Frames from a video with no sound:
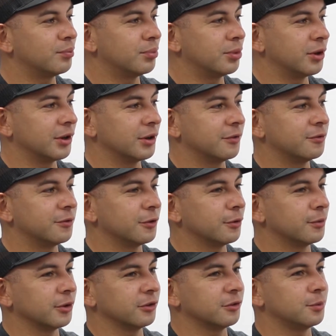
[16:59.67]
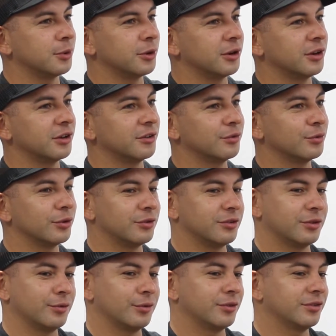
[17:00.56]
big film experience,
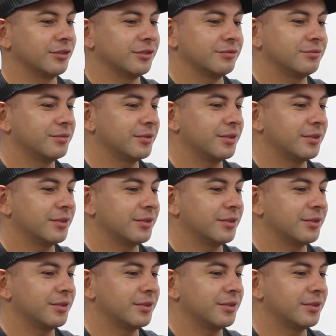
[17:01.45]
which it was